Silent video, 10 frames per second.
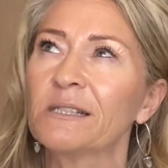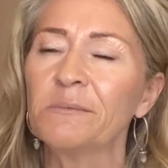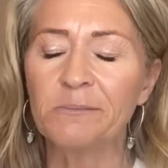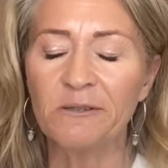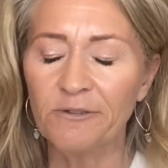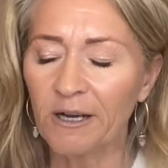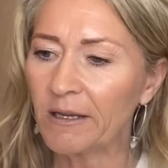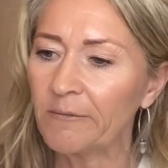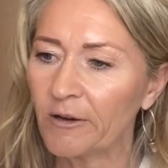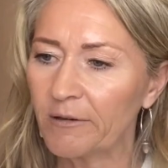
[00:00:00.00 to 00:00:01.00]
seems to be
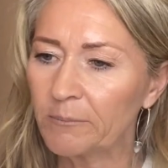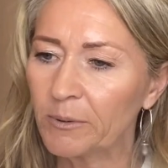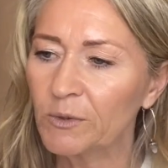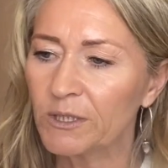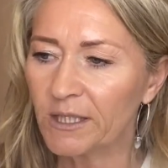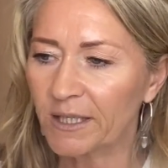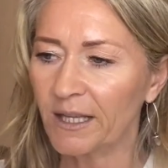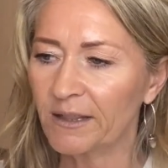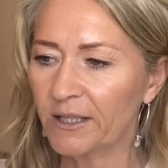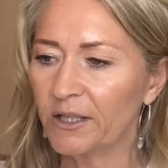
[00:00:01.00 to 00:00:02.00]
very, very important.
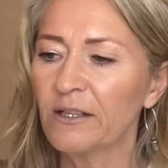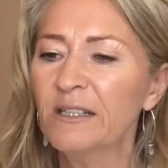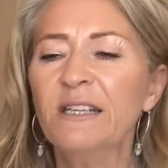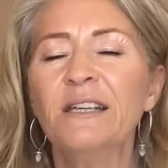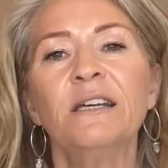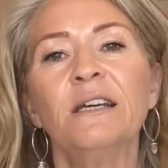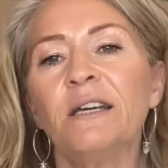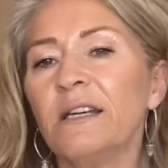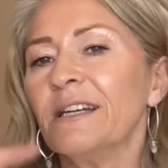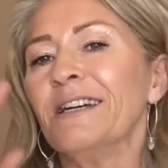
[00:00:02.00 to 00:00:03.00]
Okay, thank you.
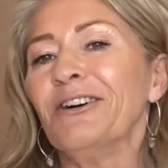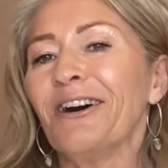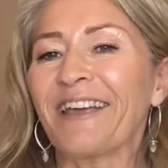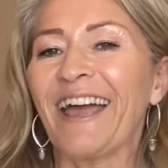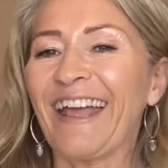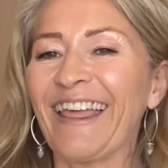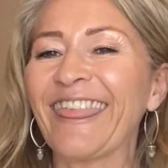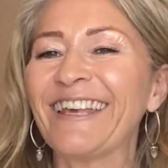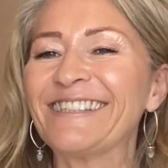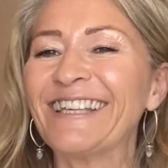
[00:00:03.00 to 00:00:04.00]
Okay,
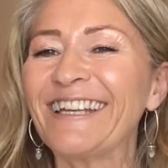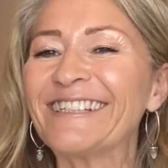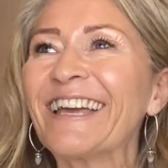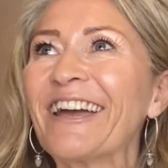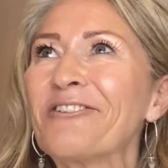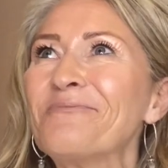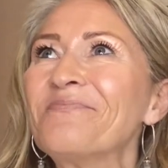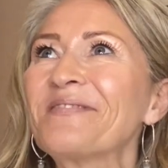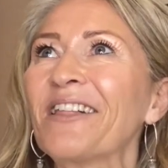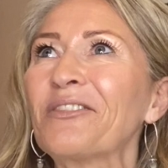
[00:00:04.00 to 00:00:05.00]
they said
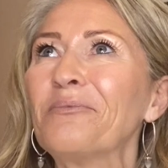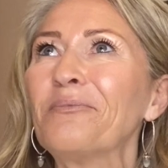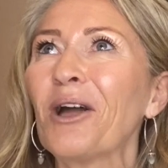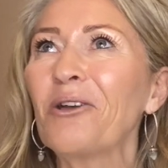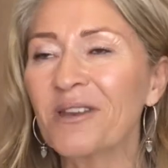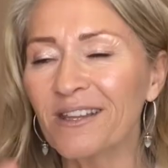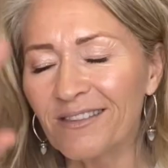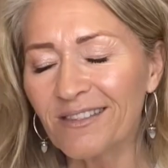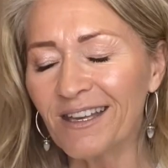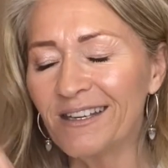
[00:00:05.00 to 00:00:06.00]
at the moment,
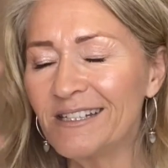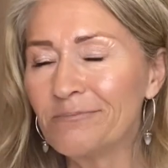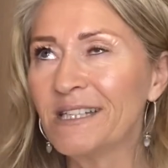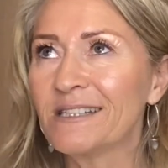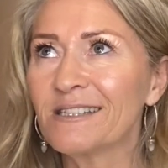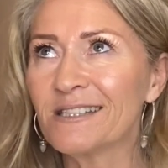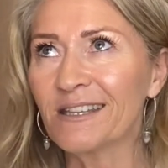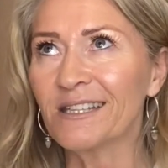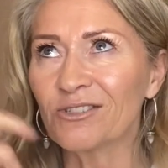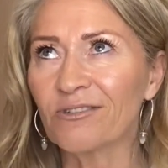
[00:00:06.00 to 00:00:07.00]
and they need me to say
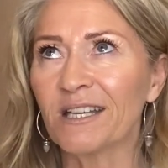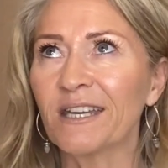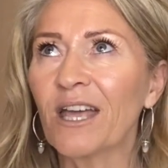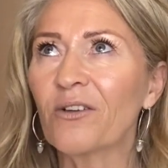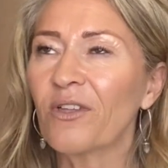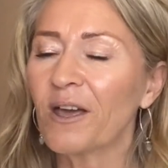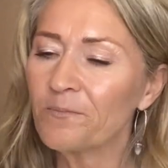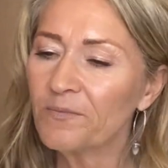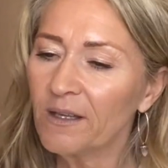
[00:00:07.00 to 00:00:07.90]
this right now, but